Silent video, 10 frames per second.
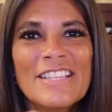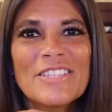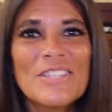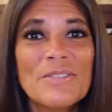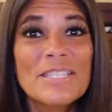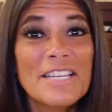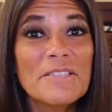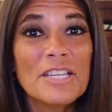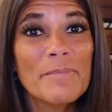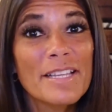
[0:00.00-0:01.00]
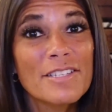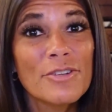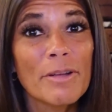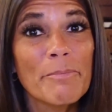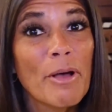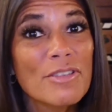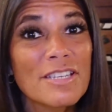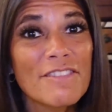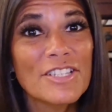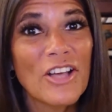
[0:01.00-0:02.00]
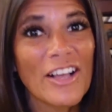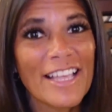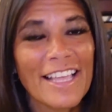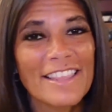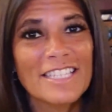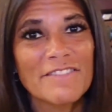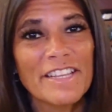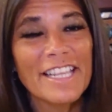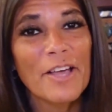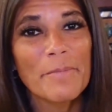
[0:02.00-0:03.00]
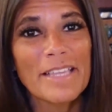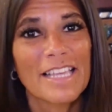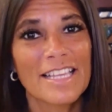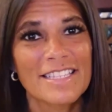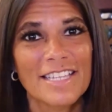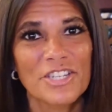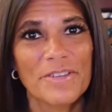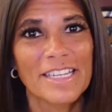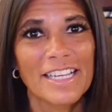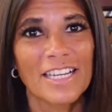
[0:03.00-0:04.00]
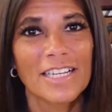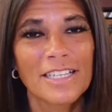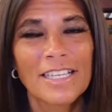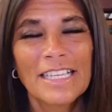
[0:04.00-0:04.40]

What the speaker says: So Steve's gonna be doing most of the talking in this video because as you can hear,